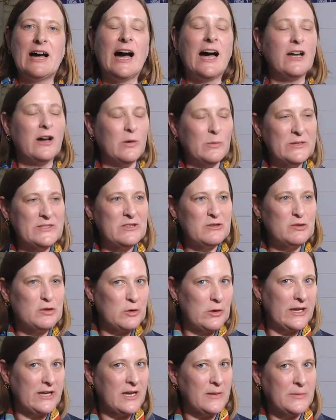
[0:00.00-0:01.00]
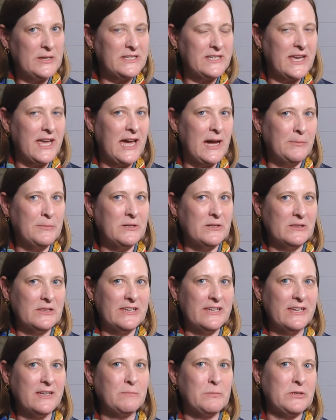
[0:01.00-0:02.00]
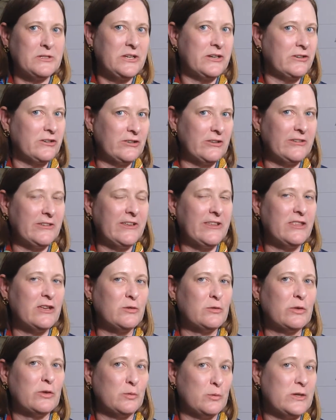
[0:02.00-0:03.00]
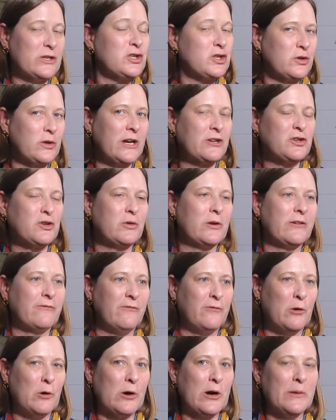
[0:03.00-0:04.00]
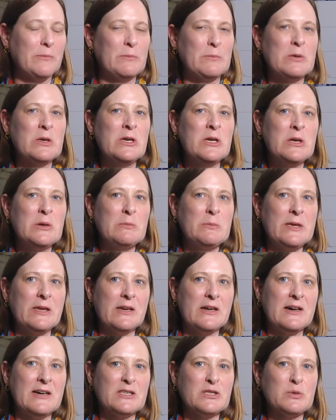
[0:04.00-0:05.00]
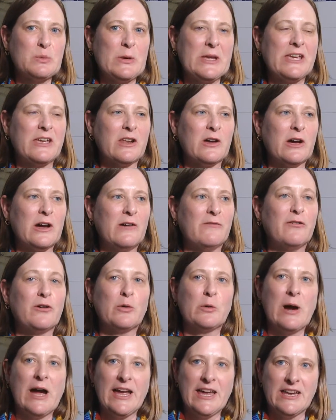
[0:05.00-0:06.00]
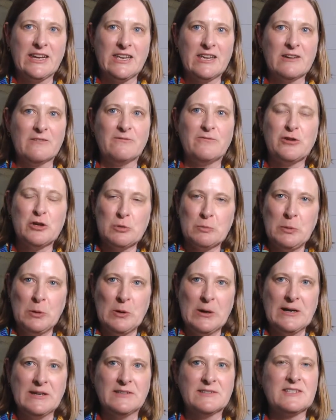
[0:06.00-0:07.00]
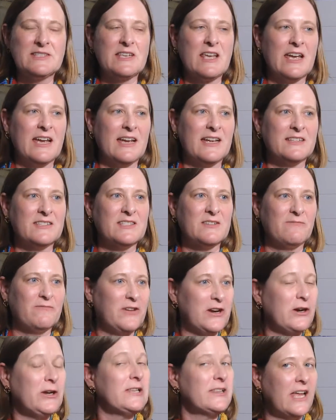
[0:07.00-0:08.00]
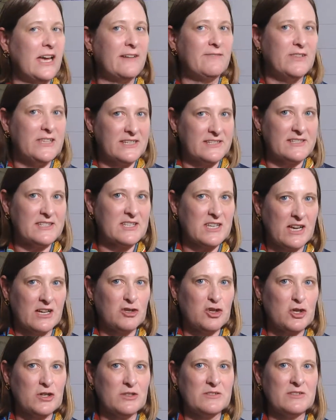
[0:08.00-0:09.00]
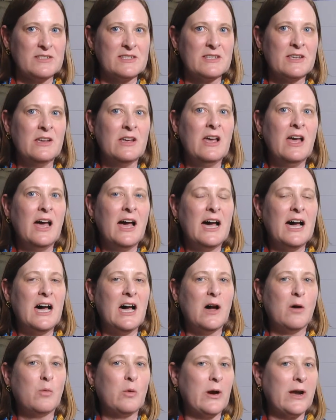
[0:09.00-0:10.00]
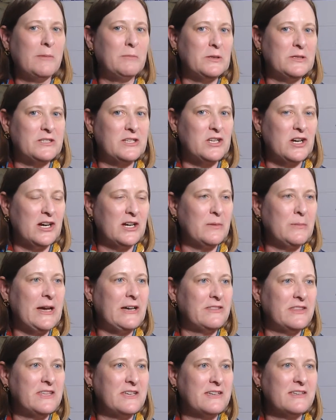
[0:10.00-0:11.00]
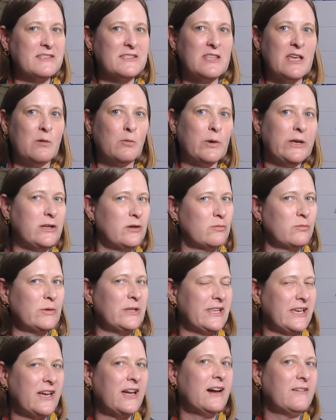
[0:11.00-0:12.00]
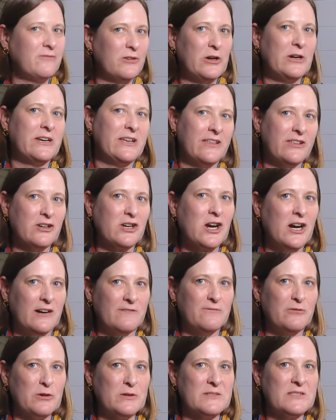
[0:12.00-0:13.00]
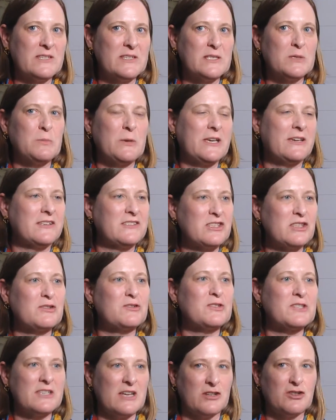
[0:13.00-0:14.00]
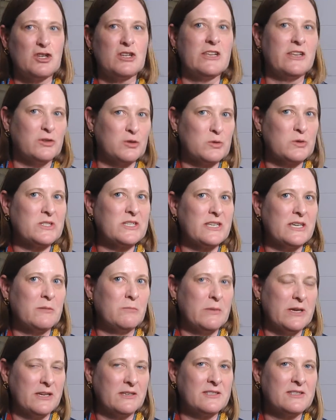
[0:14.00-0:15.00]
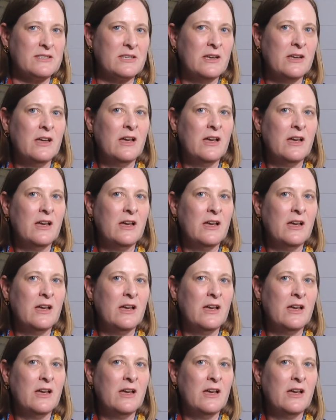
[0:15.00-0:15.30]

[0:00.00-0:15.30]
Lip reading: I always enjoy coming to Capital Link, particularly the restructuring forum, because we get a variety of viewpoints and some very lively discussions. We're able to talk about things that we don't really cover in other conferences because there's such an interesting mix